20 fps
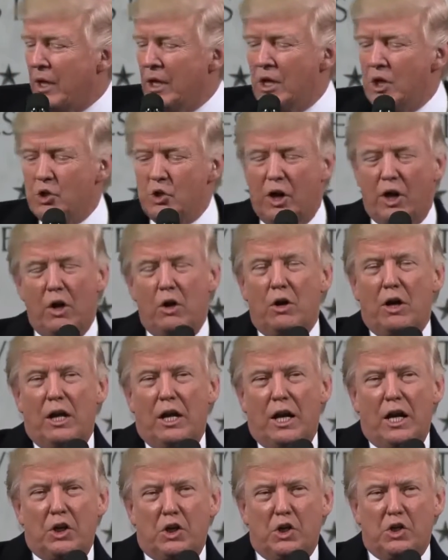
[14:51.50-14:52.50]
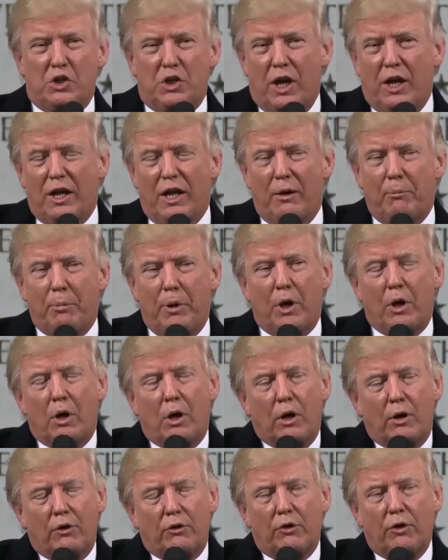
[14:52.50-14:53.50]
So I only like to say that
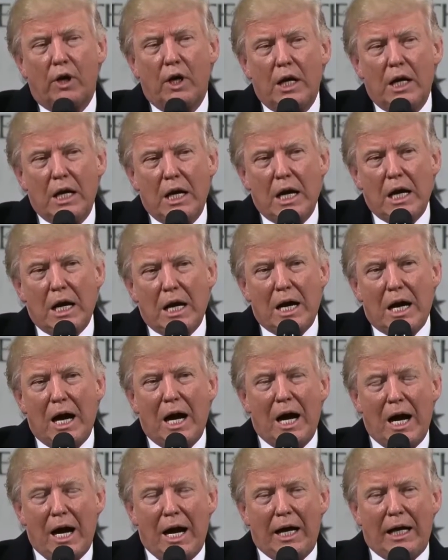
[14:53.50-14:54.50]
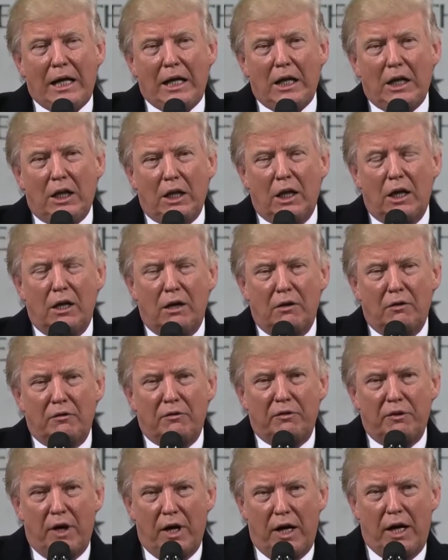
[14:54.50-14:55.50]
because I
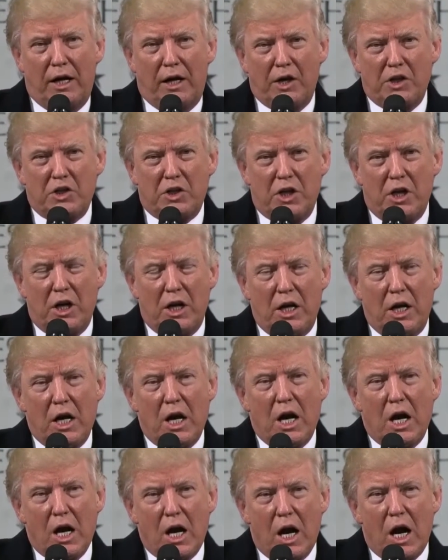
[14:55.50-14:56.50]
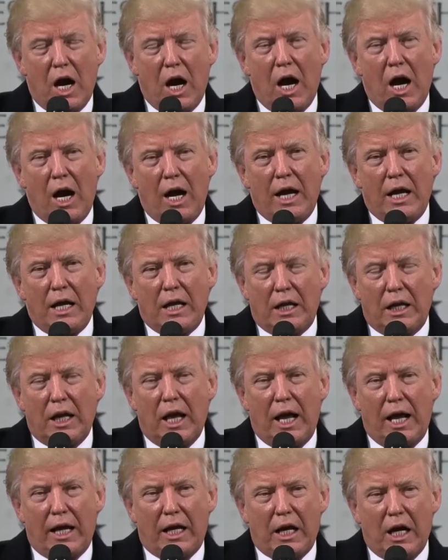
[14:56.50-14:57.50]
love honesty. I
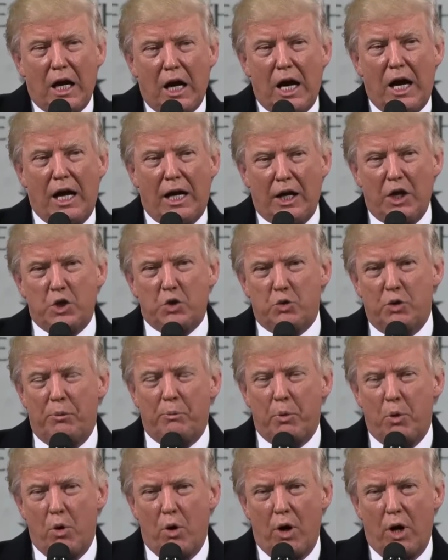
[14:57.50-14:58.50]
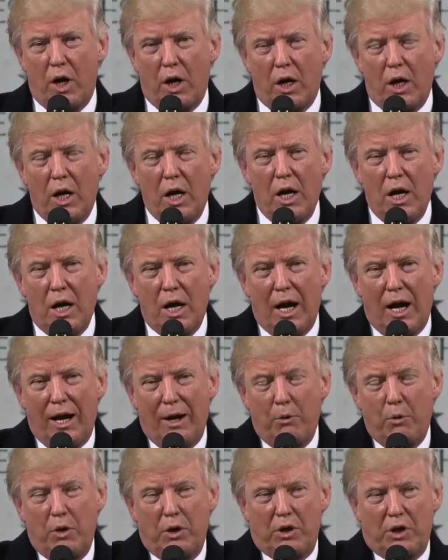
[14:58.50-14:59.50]
like honest reporting.
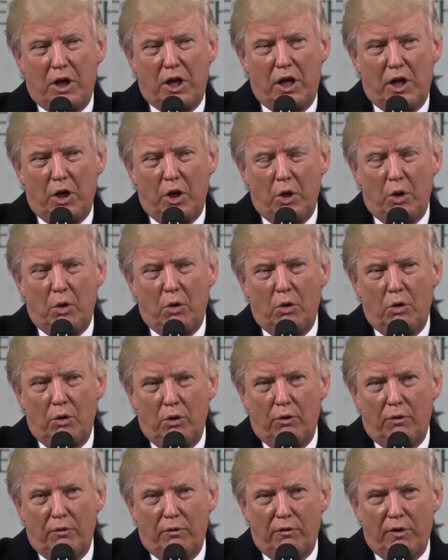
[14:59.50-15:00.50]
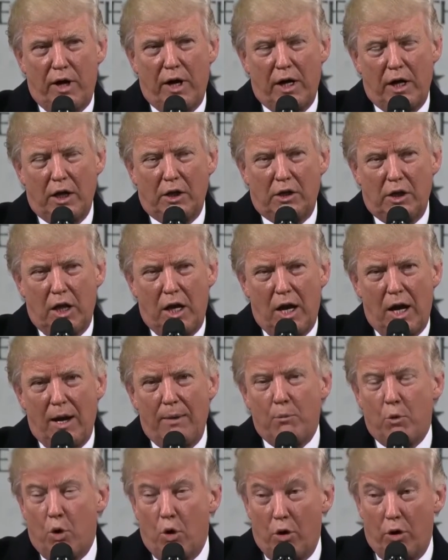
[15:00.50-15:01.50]
I will tell you, final
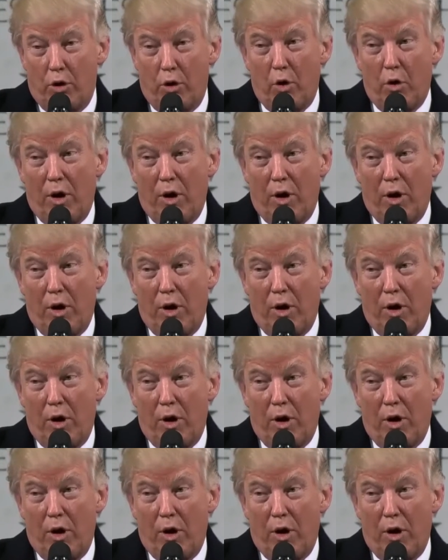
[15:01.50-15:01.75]
time, although